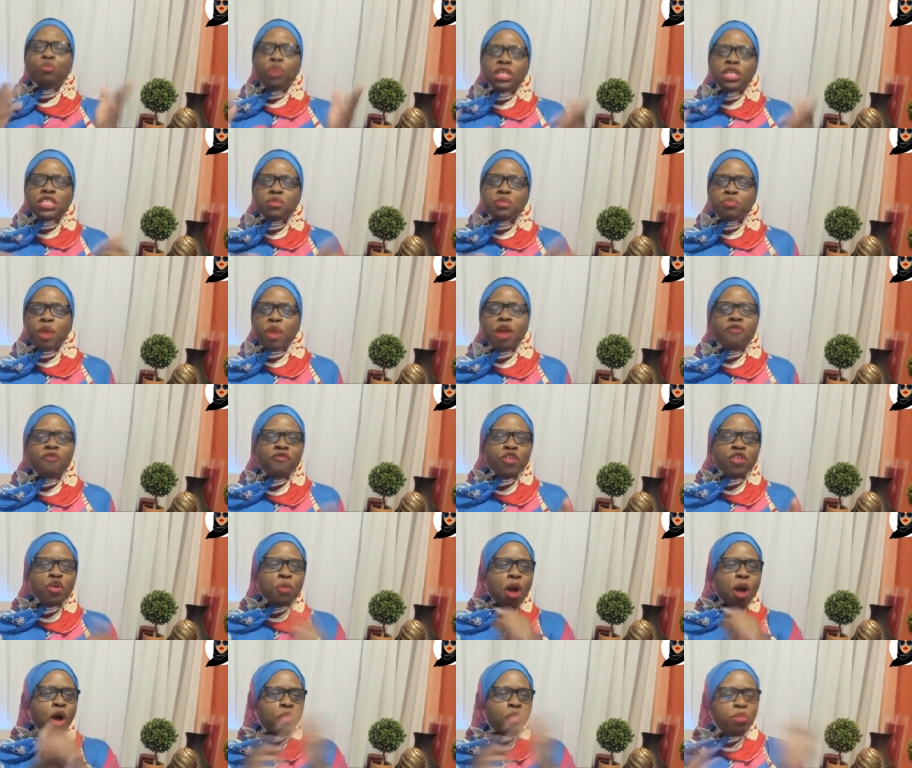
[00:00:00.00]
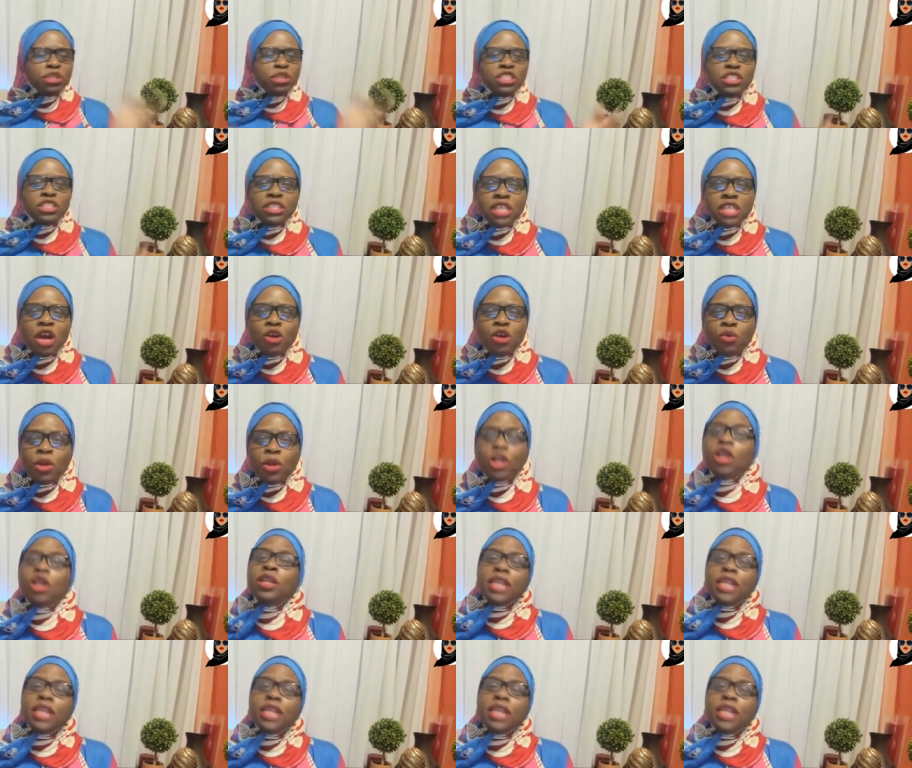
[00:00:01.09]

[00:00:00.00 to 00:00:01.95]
put some perfume on, put your deodorant on,